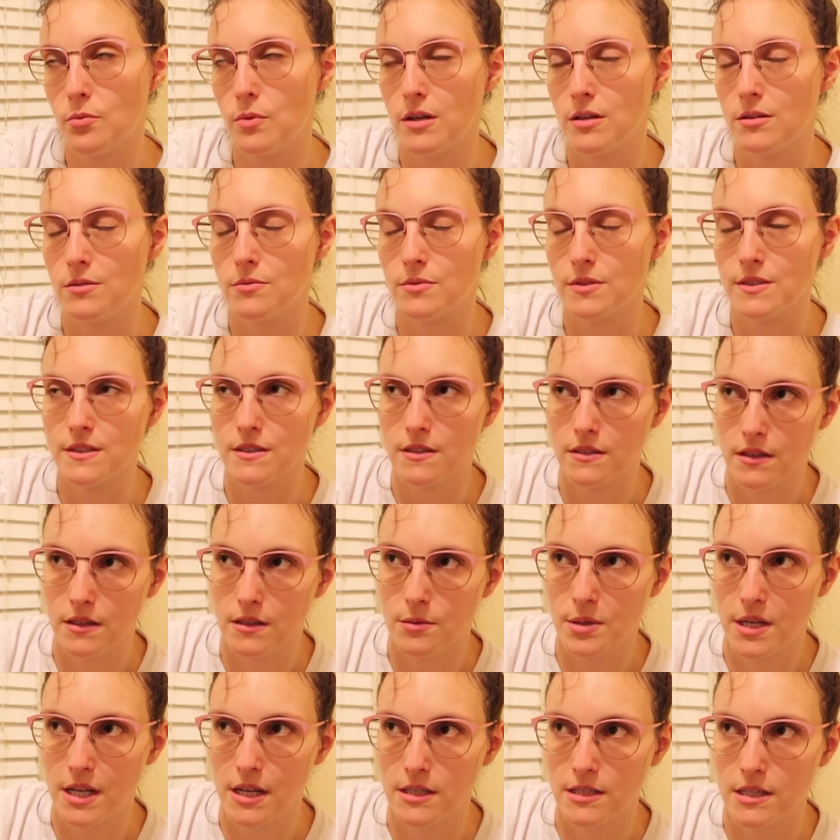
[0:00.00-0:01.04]
Well, we're still in
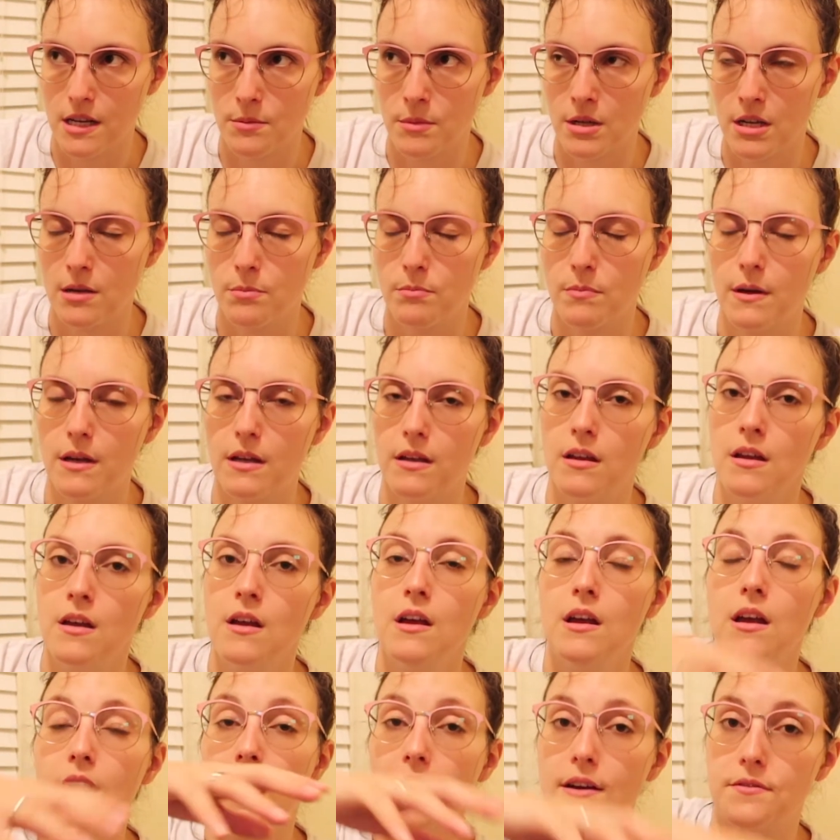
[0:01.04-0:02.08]
a pandemic, but
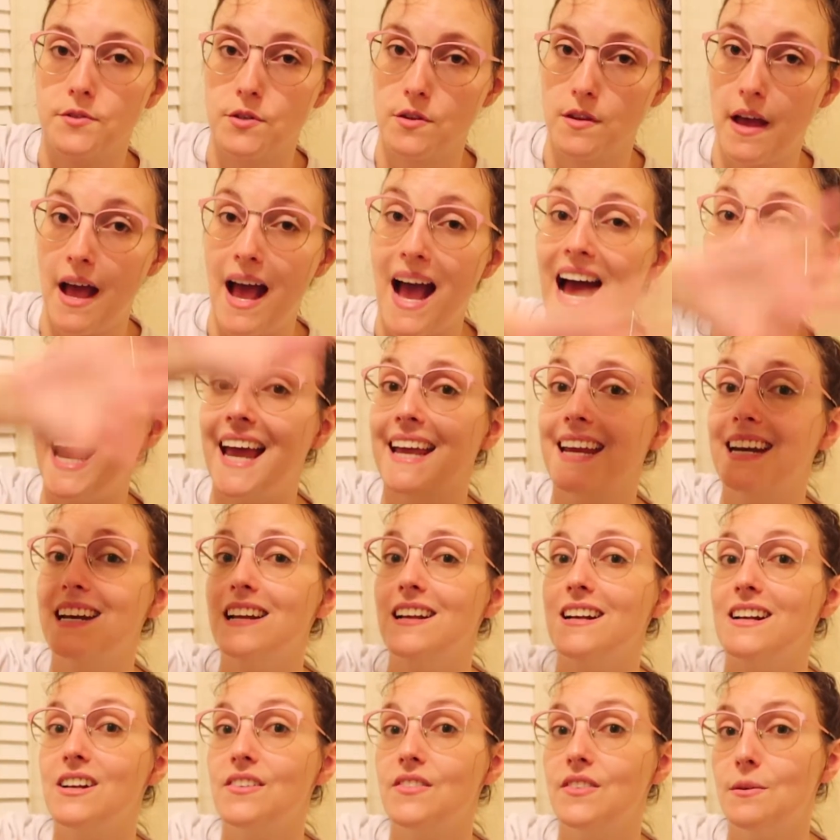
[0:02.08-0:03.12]
after the height
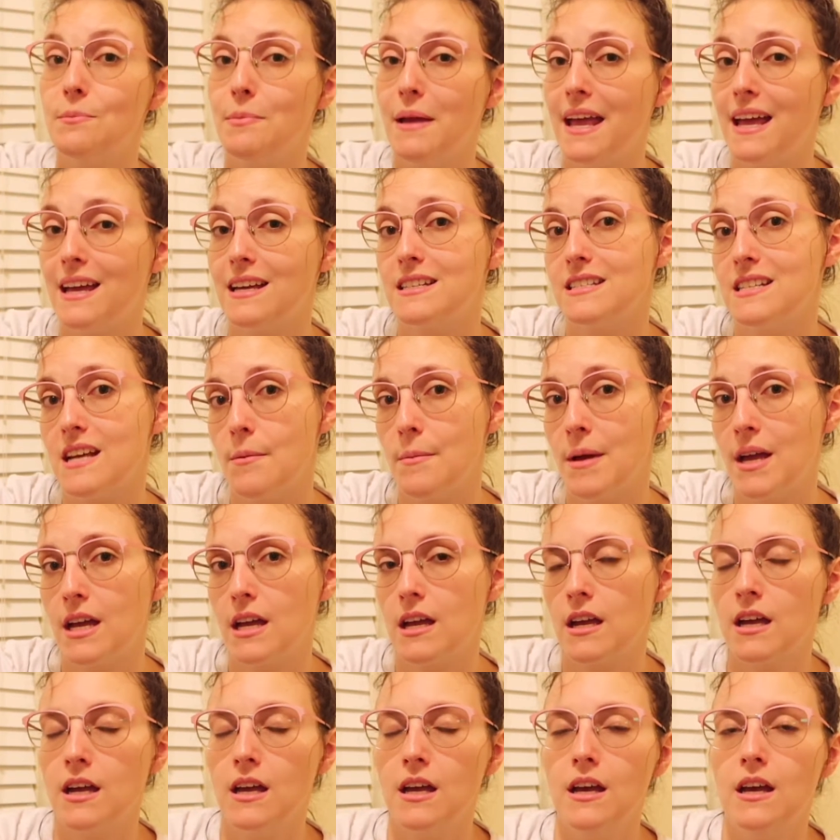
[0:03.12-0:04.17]
of the
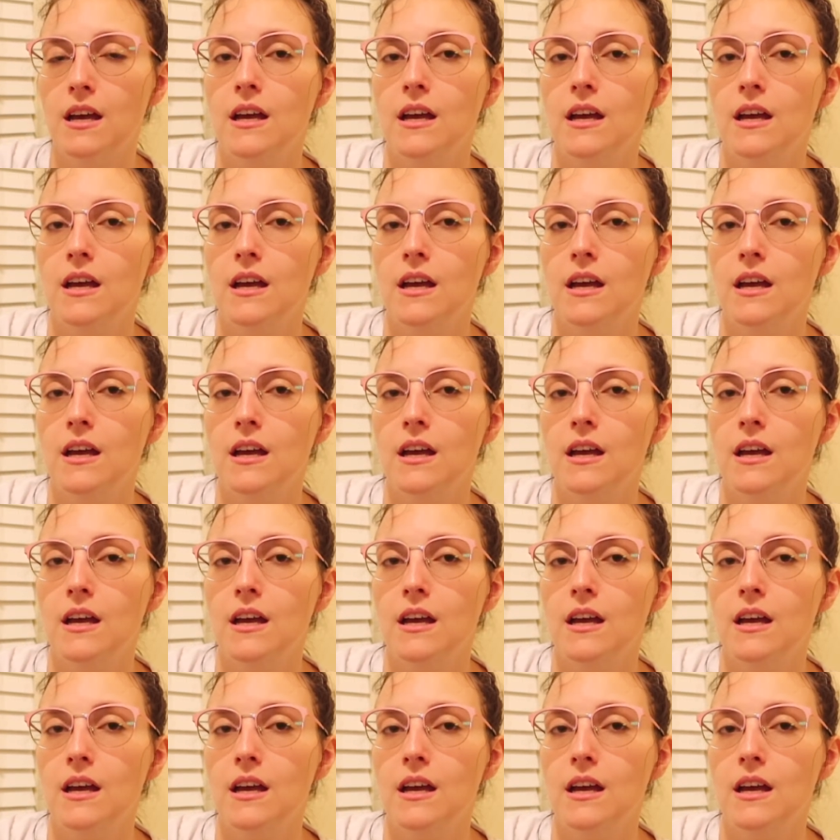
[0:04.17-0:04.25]
pandemic